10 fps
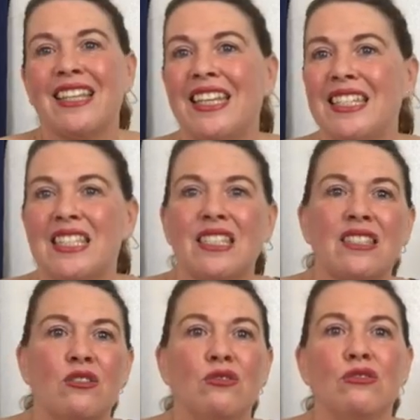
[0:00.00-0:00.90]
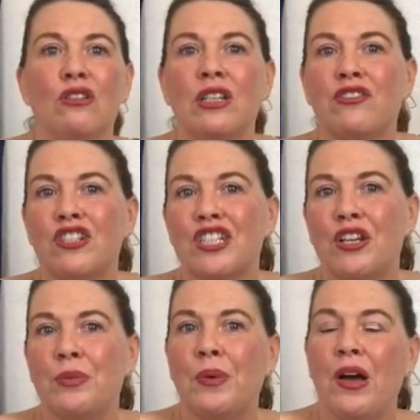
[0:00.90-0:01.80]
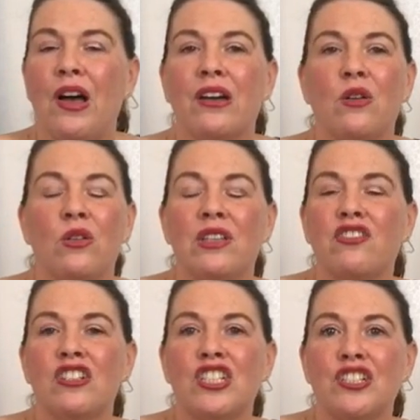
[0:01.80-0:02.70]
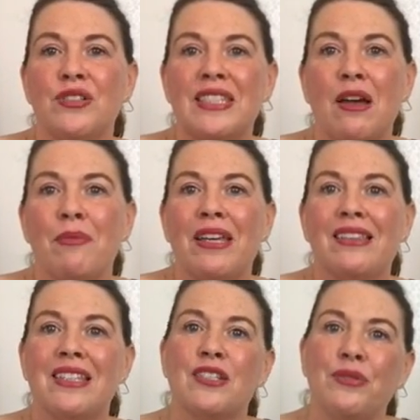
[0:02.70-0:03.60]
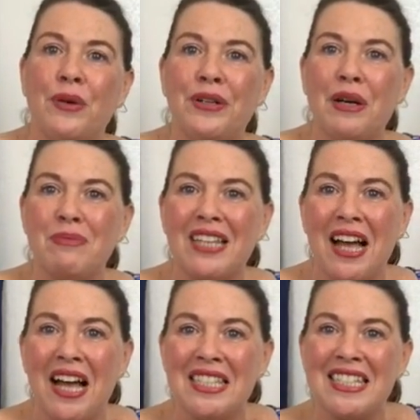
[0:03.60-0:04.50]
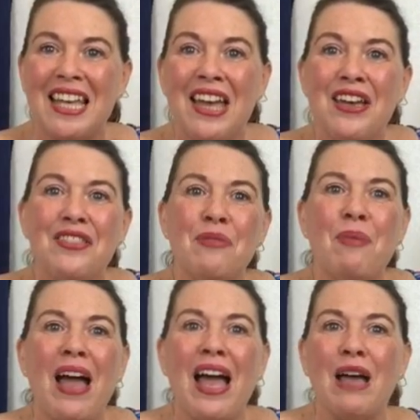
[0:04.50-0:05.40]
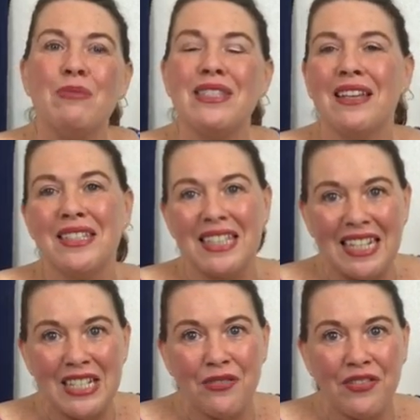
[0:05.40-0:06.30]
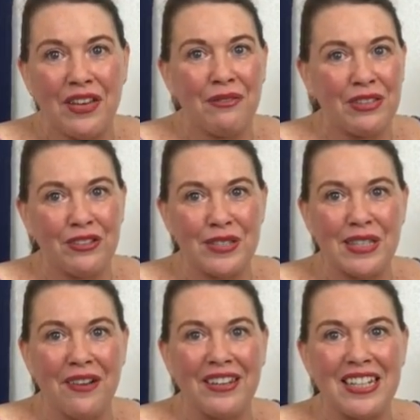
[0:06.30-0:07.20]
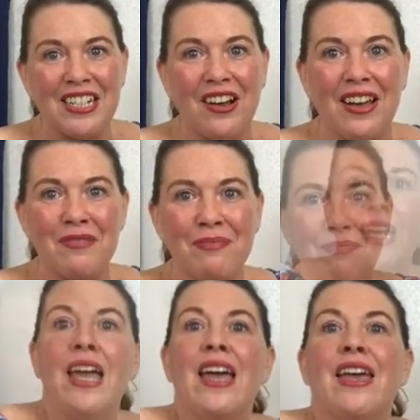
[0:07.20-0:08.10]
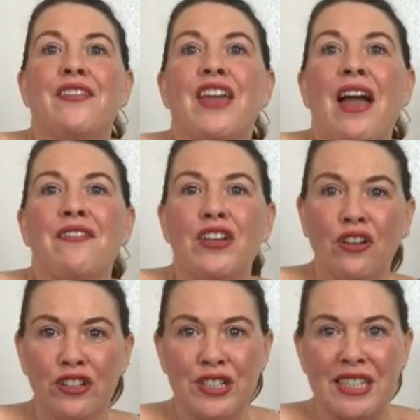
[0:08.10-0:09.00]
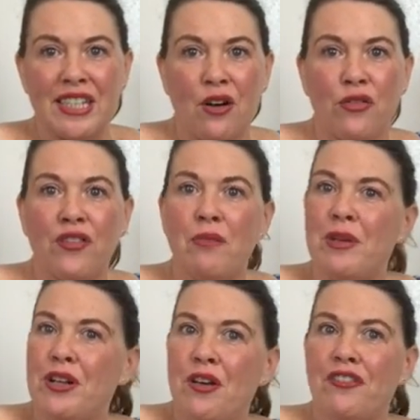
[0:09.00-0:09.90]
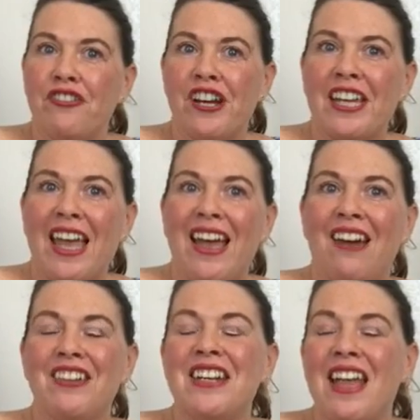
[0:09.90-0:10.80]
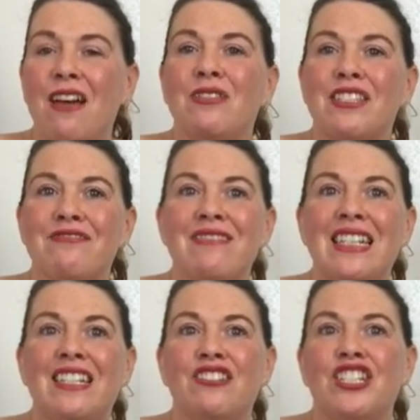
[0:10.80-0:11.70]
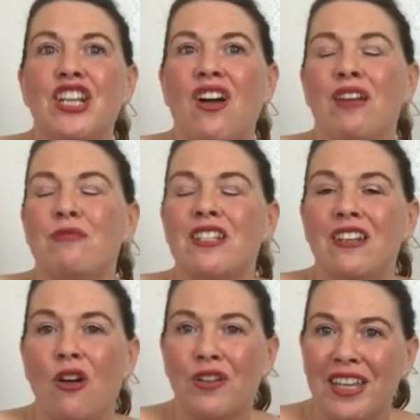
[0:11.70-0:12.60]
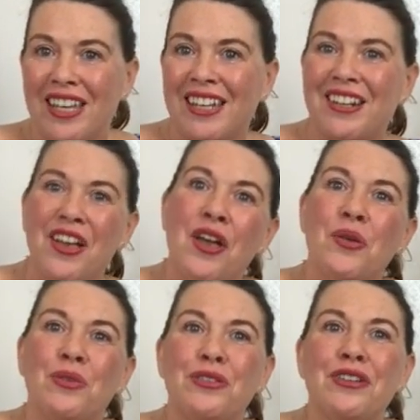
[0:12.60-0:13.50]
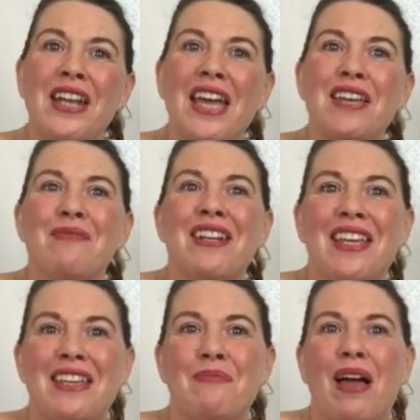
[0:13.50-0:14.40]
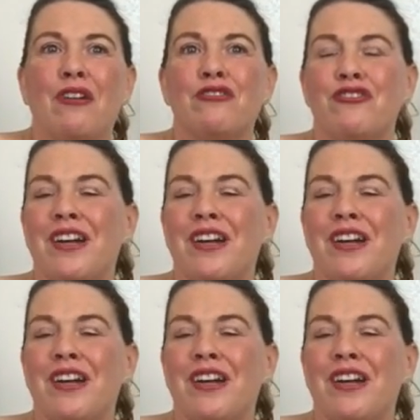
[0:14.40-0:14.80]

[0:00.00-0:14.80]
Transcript: the kids to school, or you've got to go to work, or you've got to do something that's a grown-up task that perhaps does interfere with your sewing time. If you haven't got yourself a Minerva account, now is a really good time to log in with your name and email